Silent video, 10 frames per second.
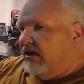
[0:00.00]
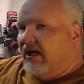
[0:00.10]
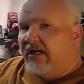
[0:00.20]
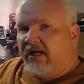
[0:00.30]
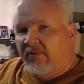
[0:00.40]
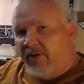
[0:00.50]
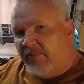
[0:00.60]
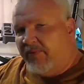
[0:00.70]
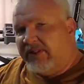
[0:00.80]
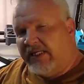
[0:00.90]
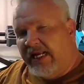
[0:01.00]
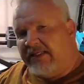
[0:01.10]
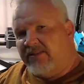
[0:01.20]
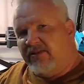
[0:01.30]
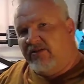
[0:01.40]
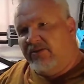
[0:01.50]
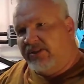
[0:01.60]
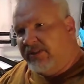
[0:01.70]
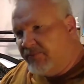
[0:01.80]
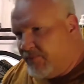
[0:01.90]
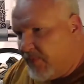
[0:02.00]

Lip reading: I come up with a nice solution.